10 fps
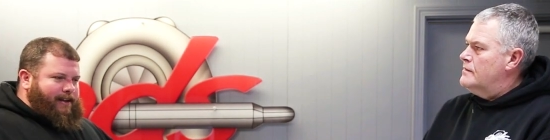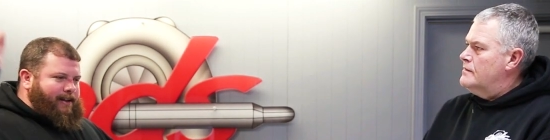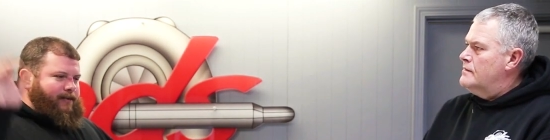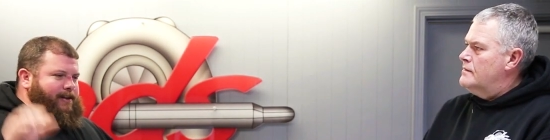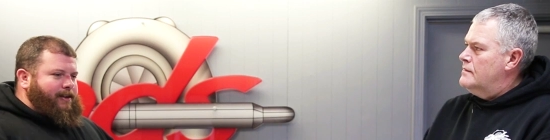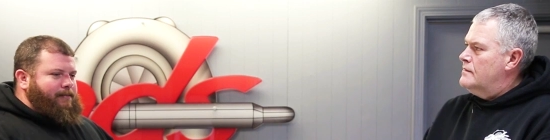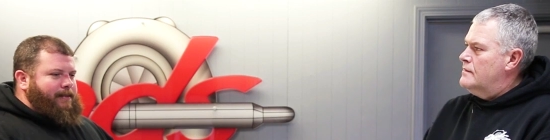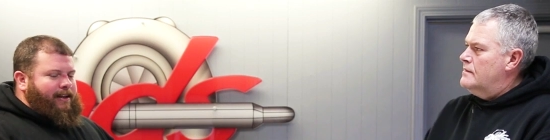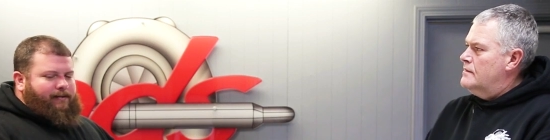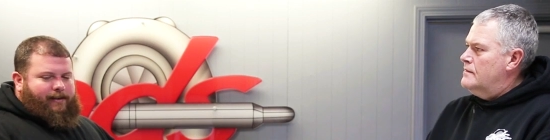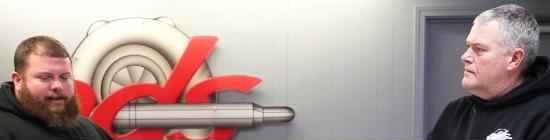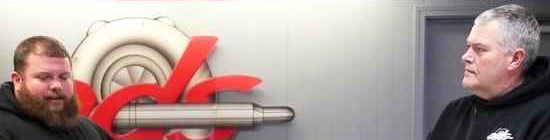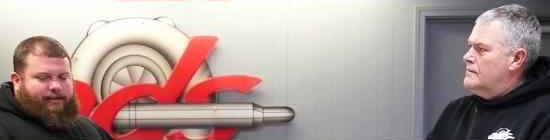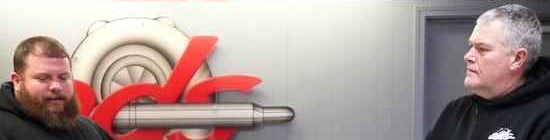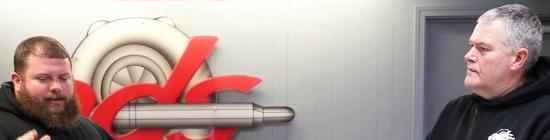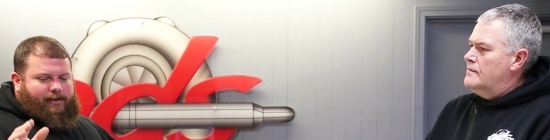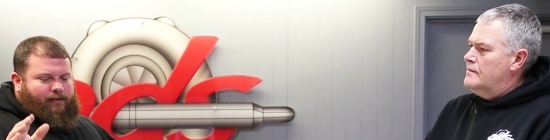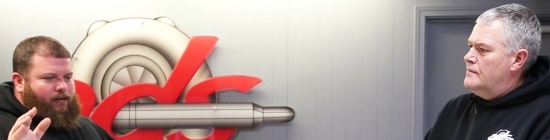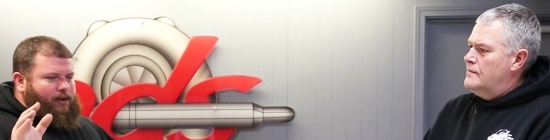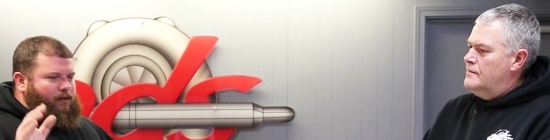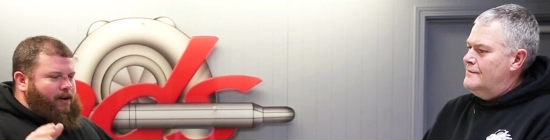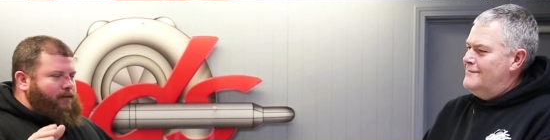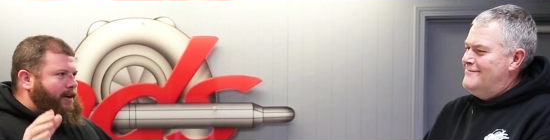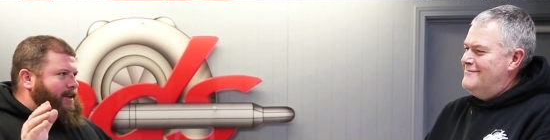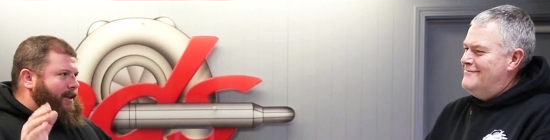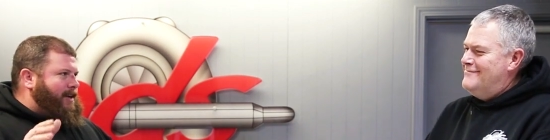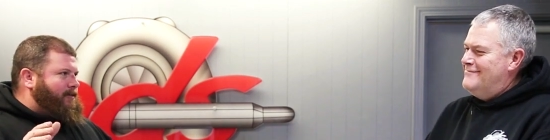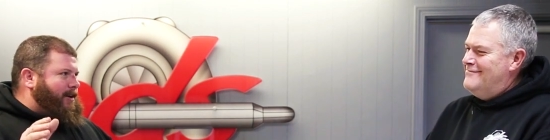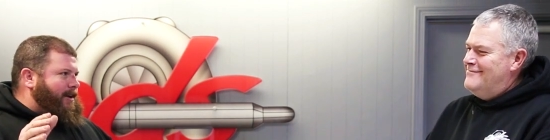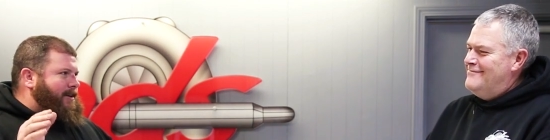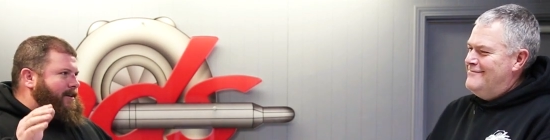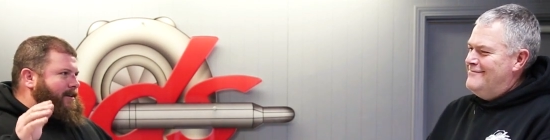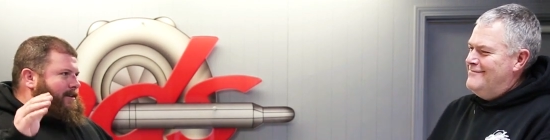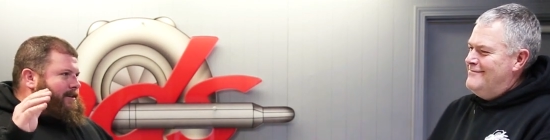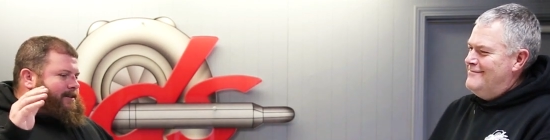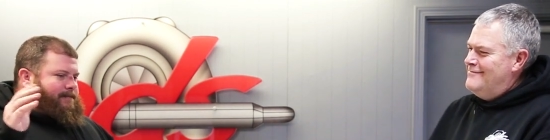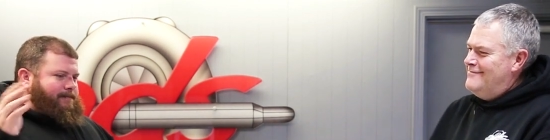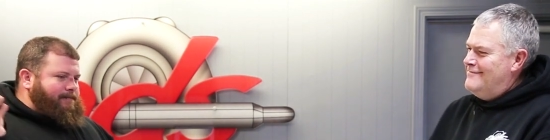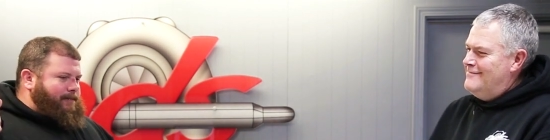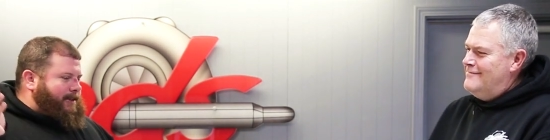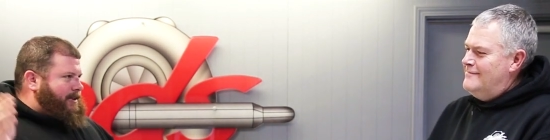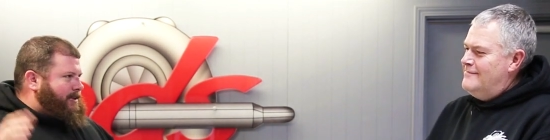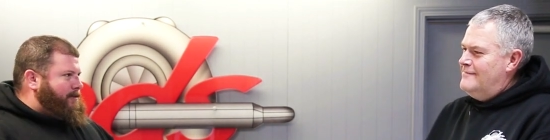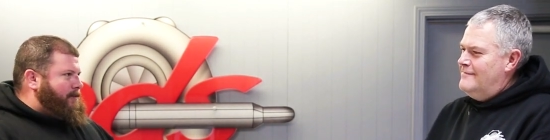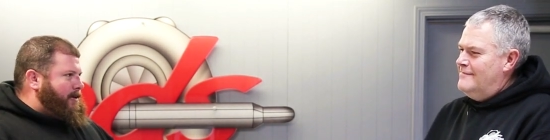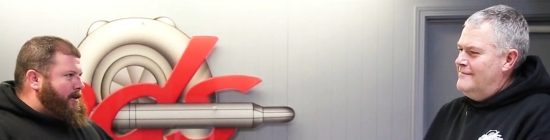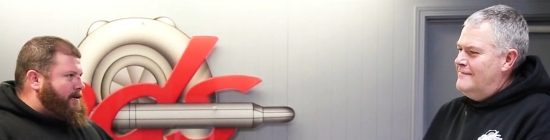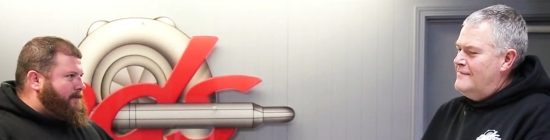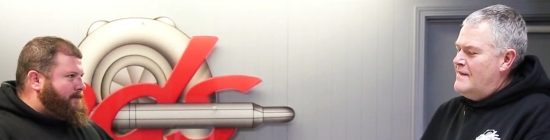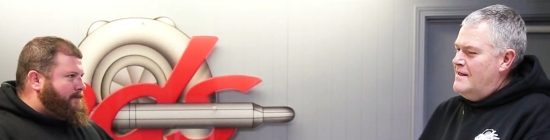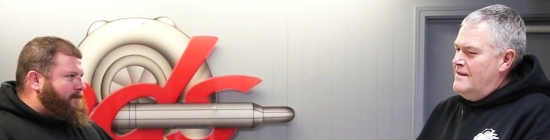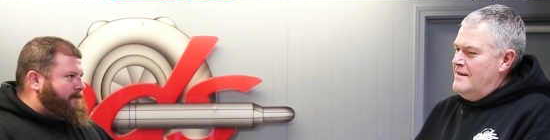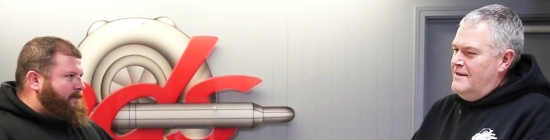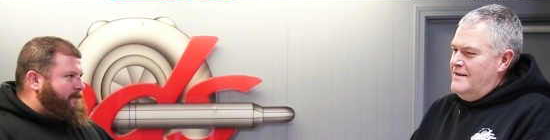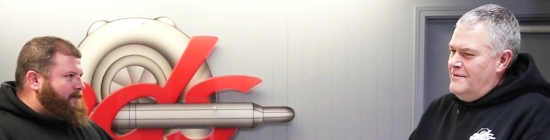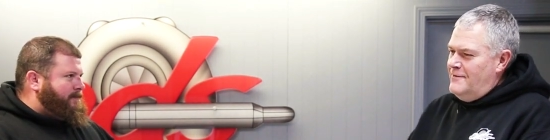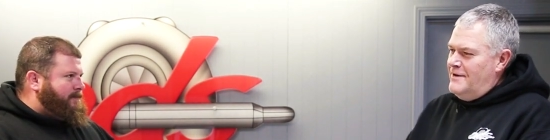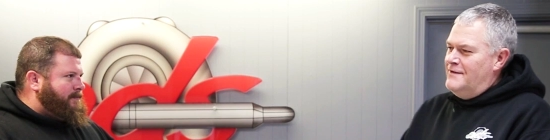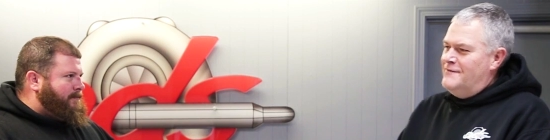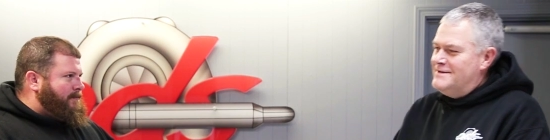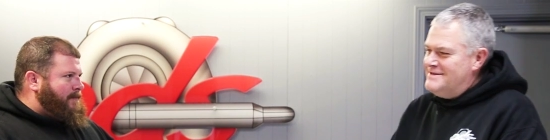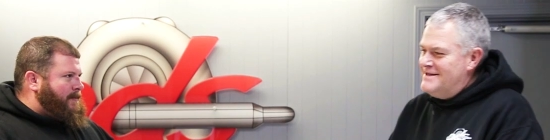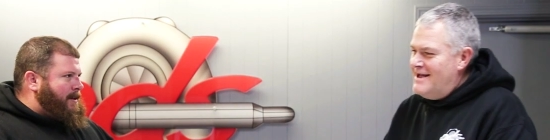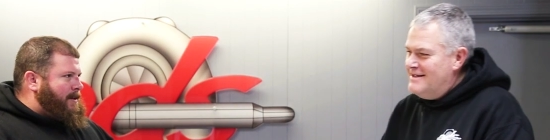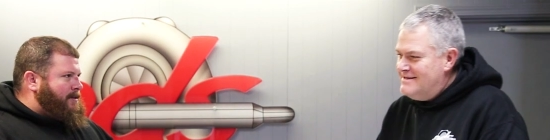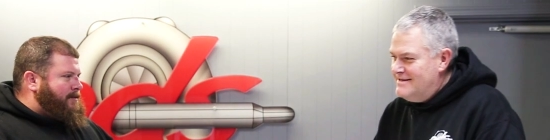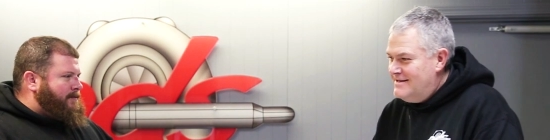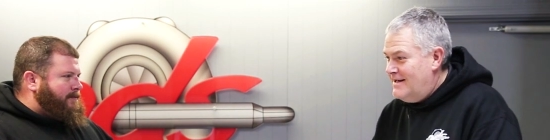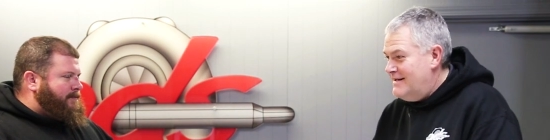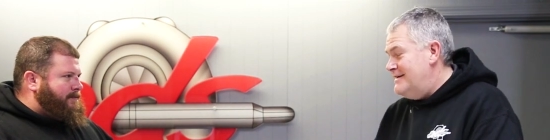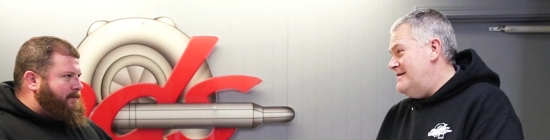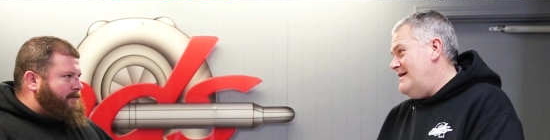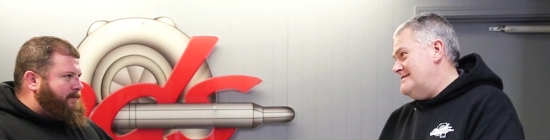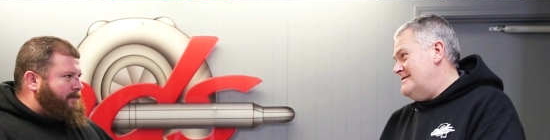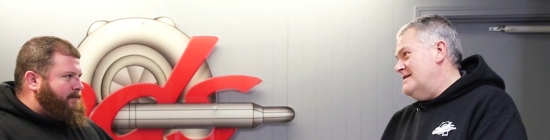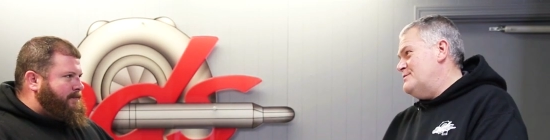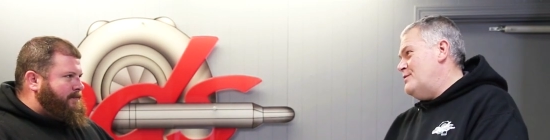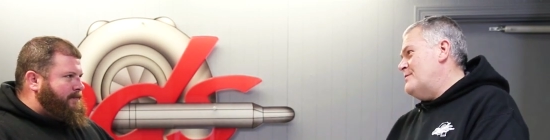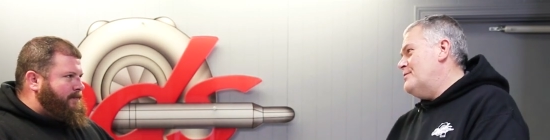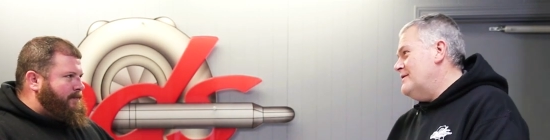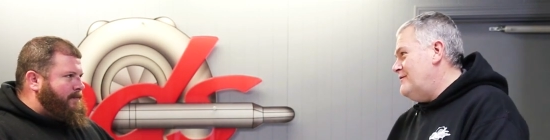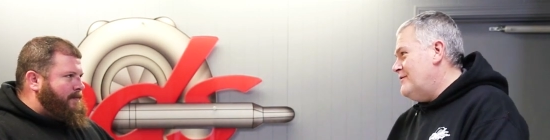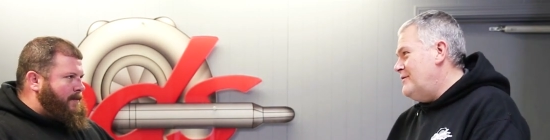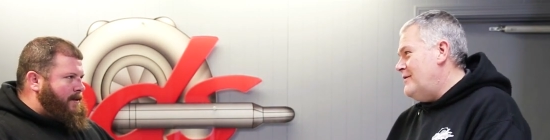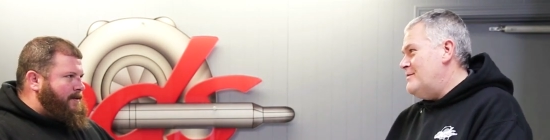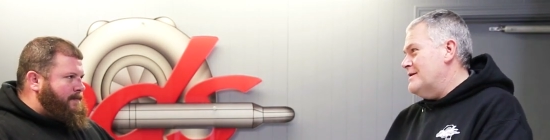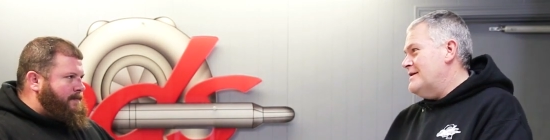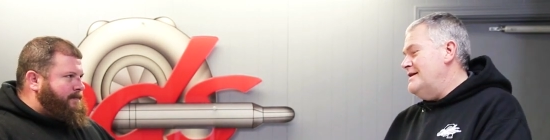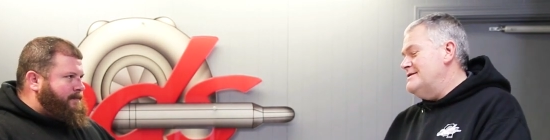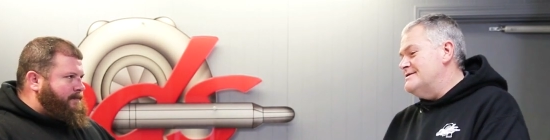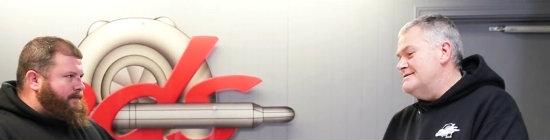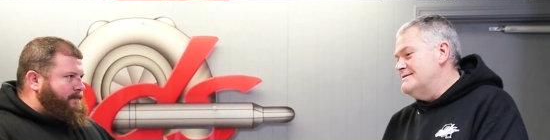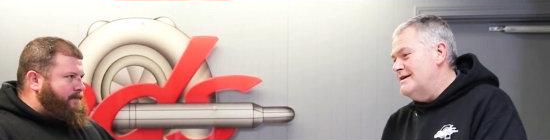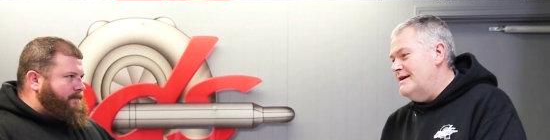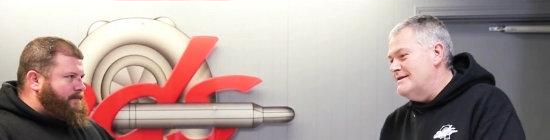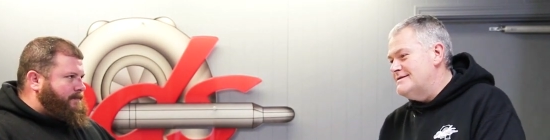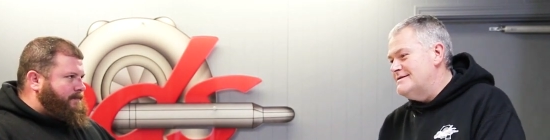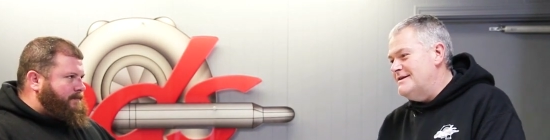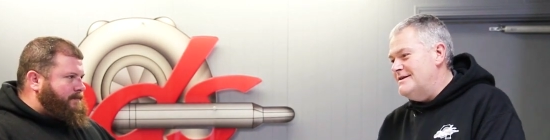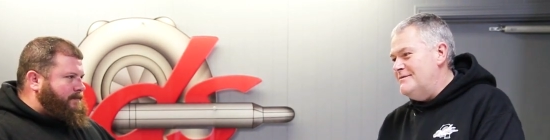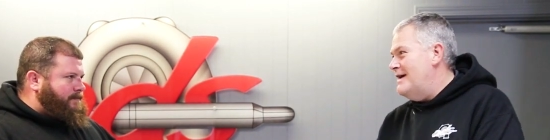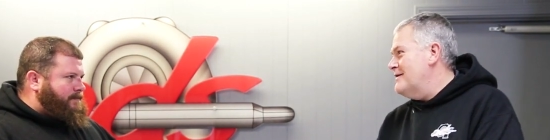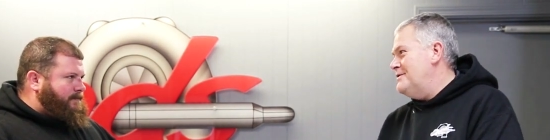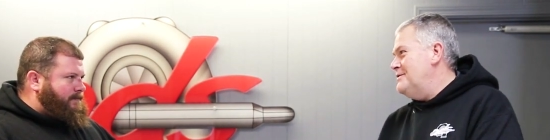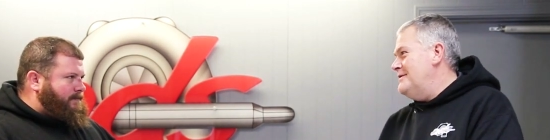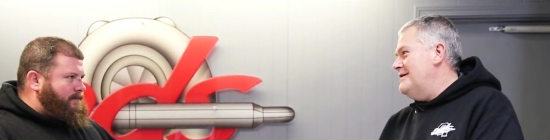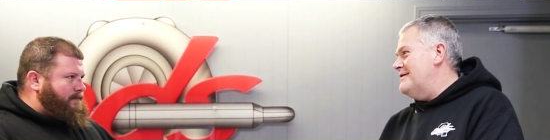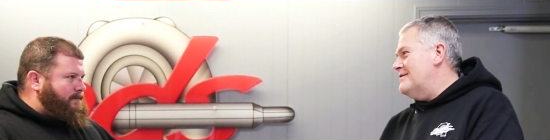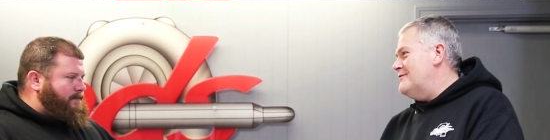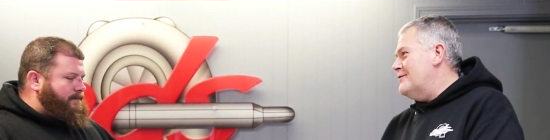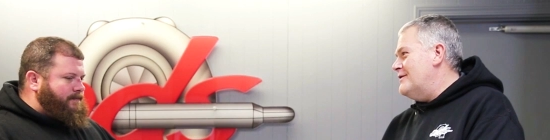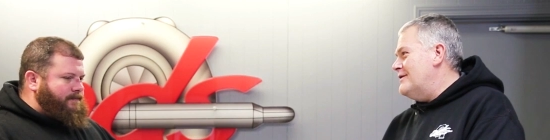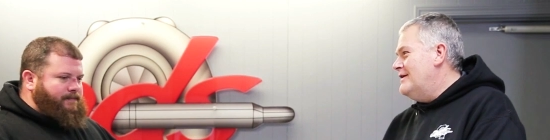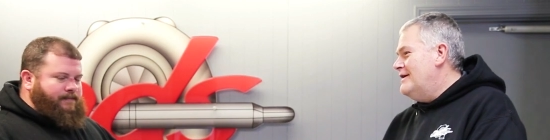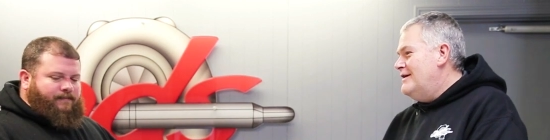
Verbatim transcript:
Speaker 1: billet wheel billet wheel so you you want one you get one what's it do for you
Speaker 2: well if it's not again not sized properly for your application it's uh, not going to do anything for you